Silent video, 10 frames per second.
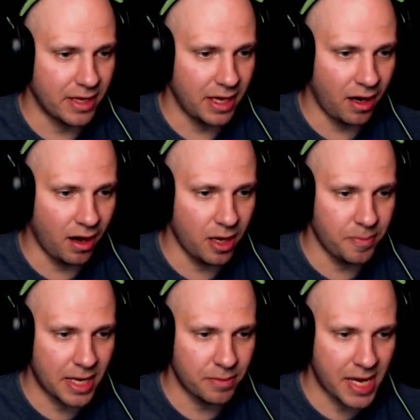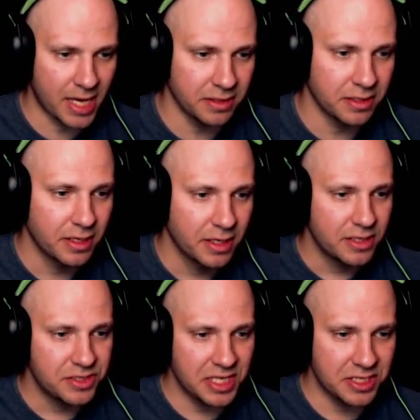Hi, madman.
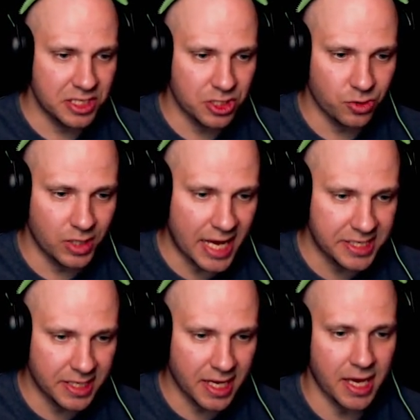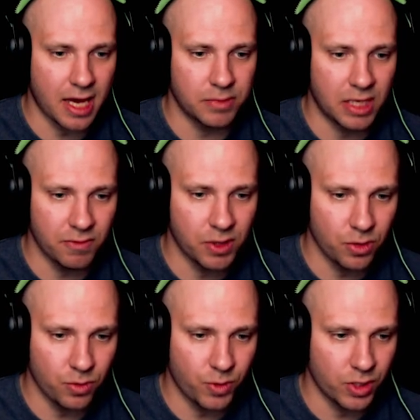Since it's your last day, I'm giving
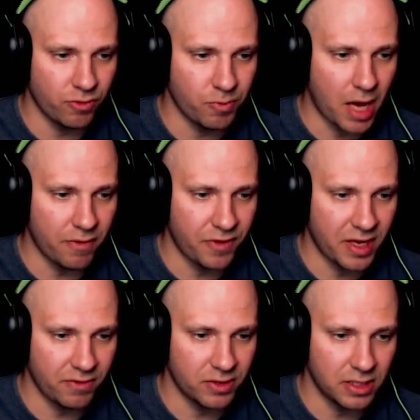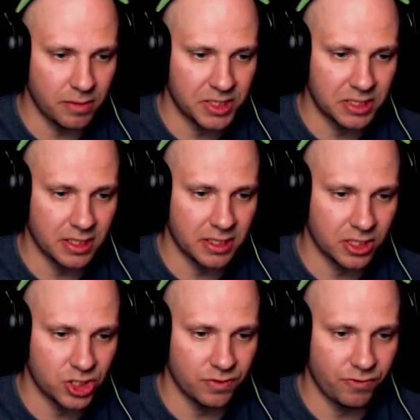you one of my favorite limited
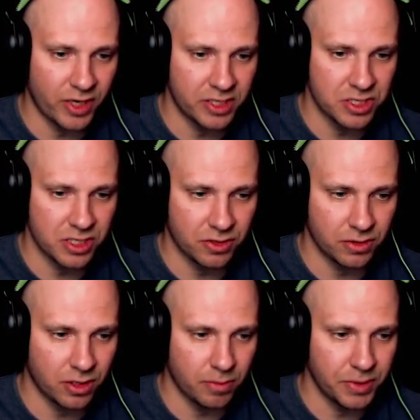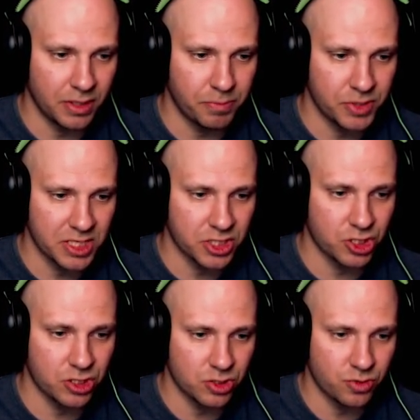edition Fred Cereal Company
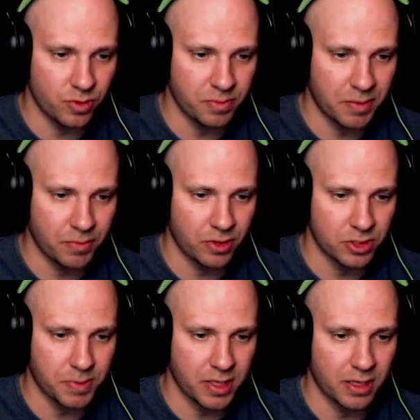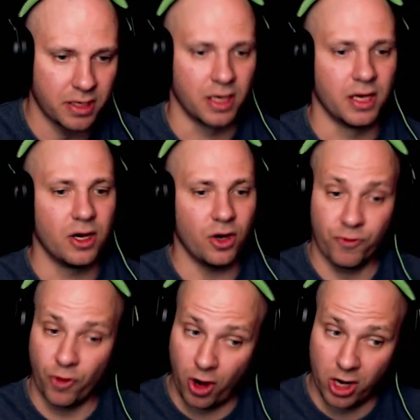possessions to remember us by. Of
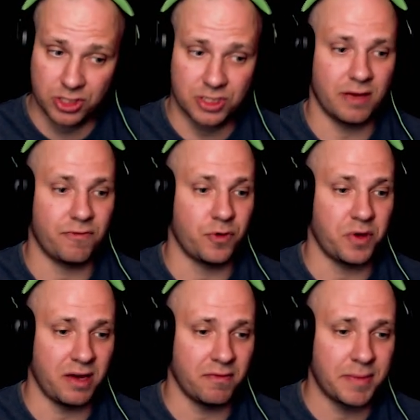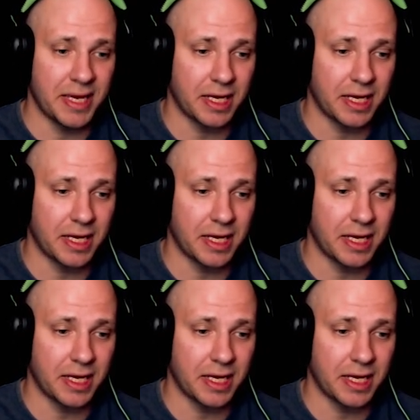course, if you ever make it